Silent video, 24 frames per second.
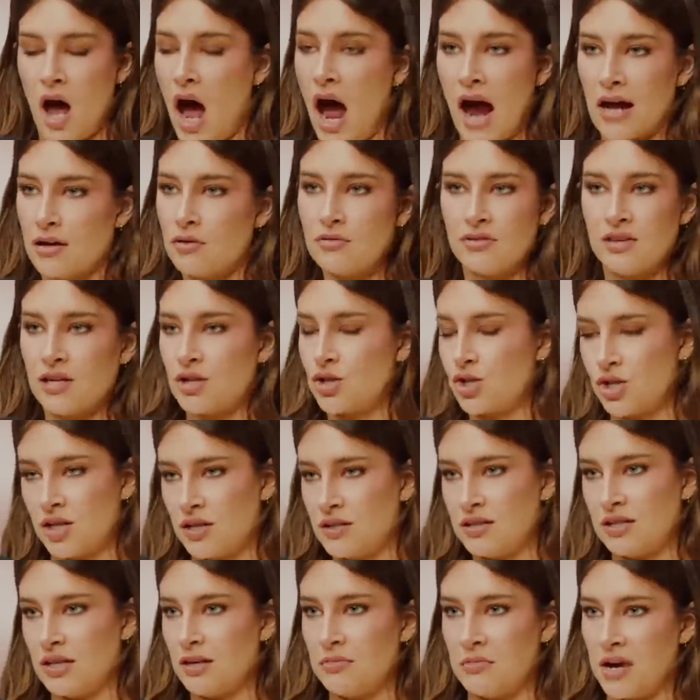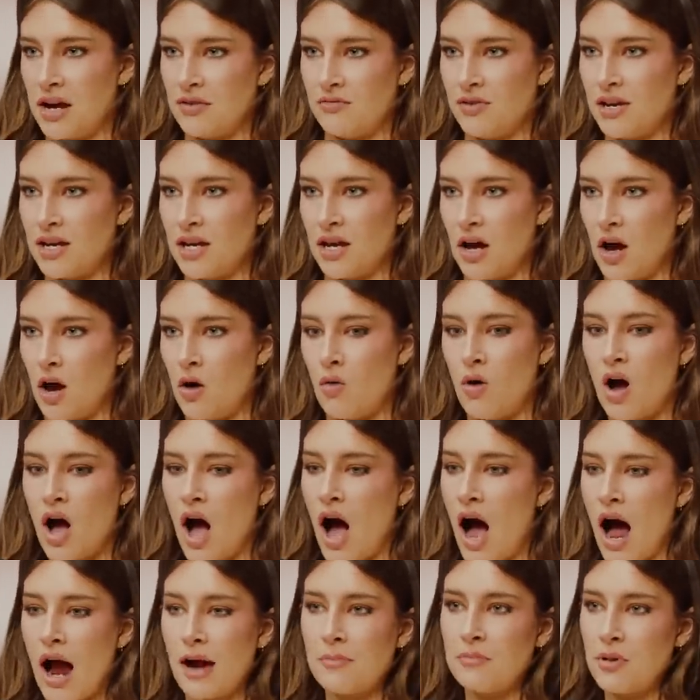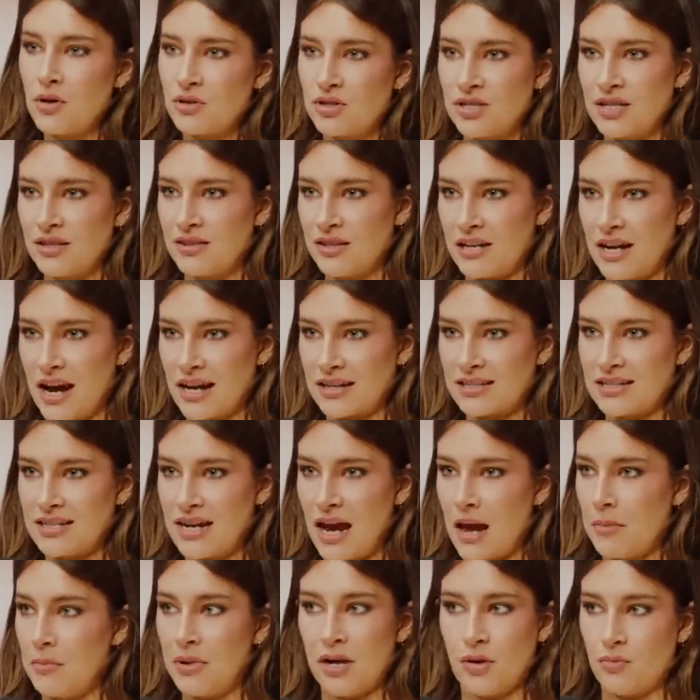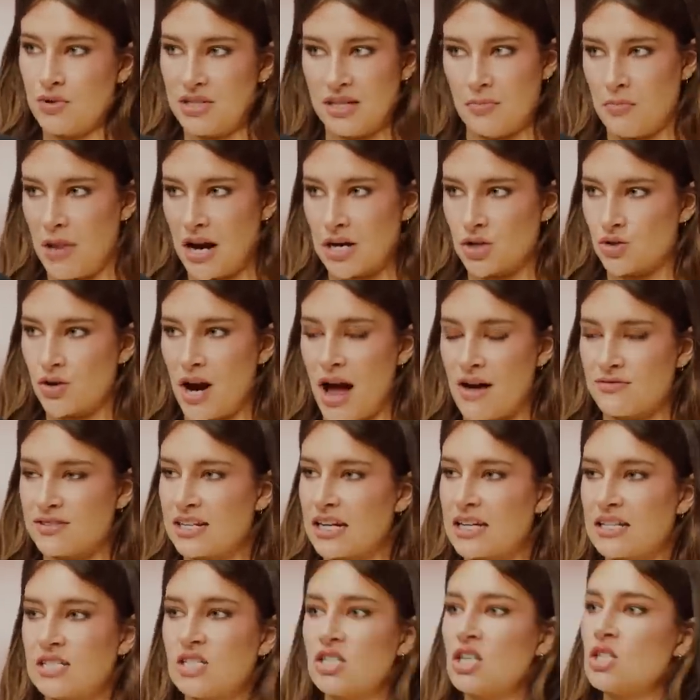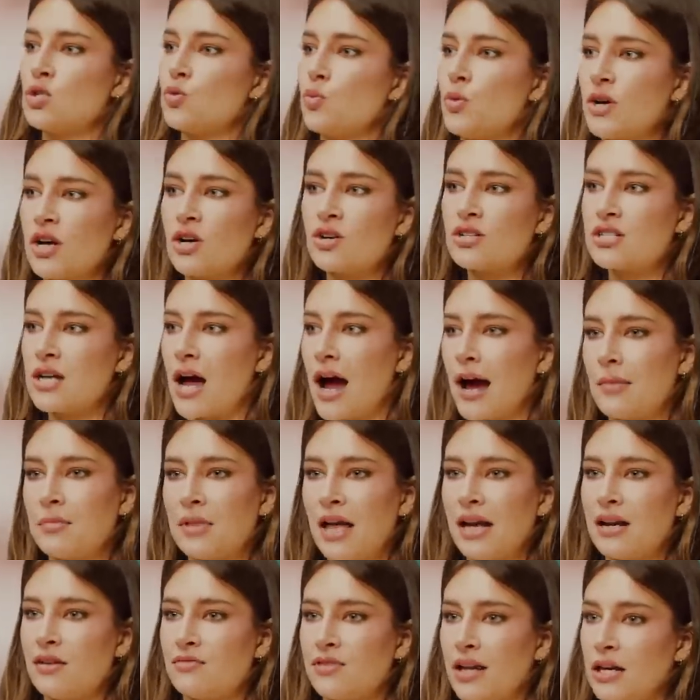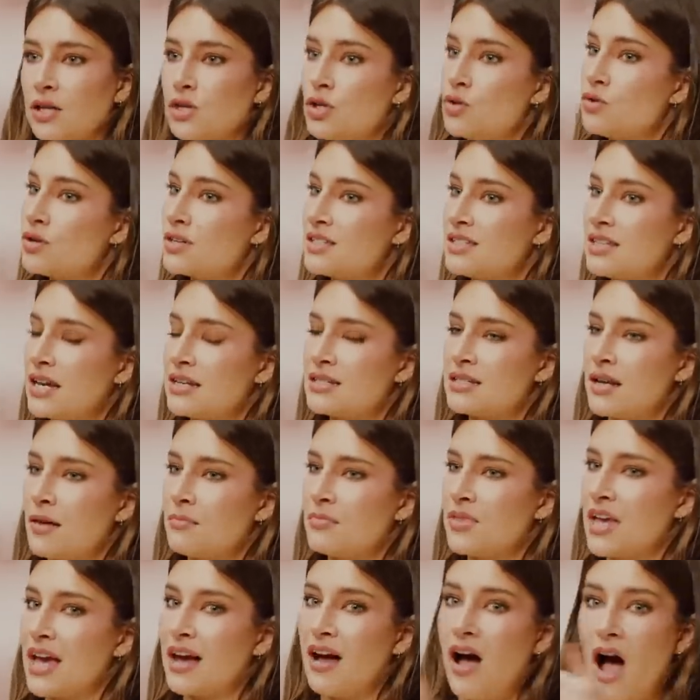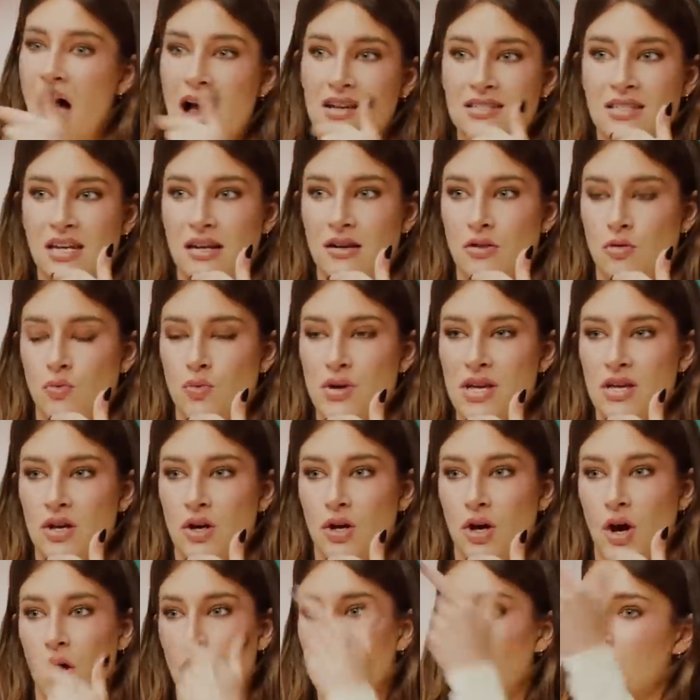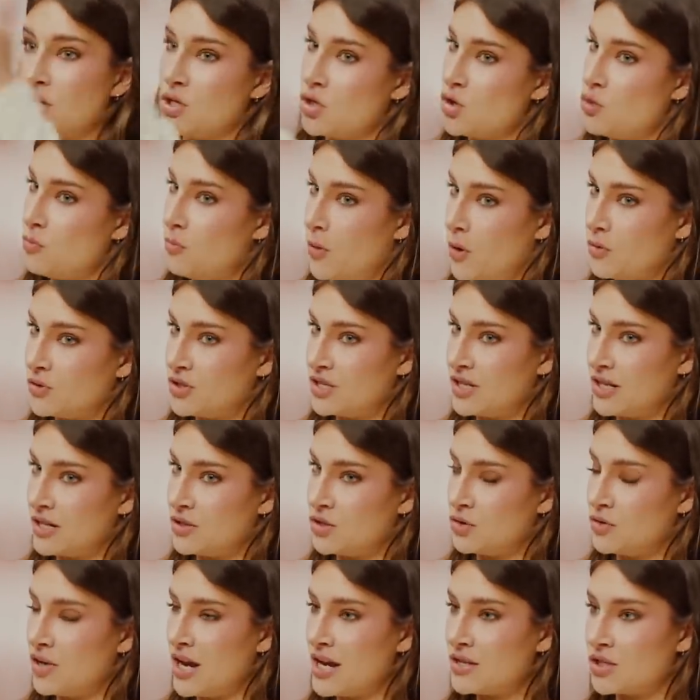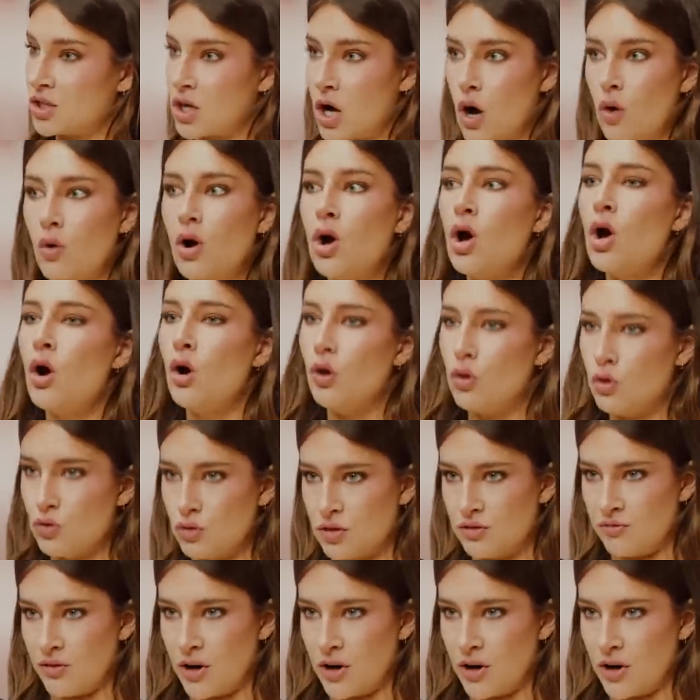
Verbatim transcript: I don't think she's seen my video. I posted the next day, but it was in my drafts. Like it's this weird timeline of like you could say something, I said it a week ago, but you posted it two days ago. Who's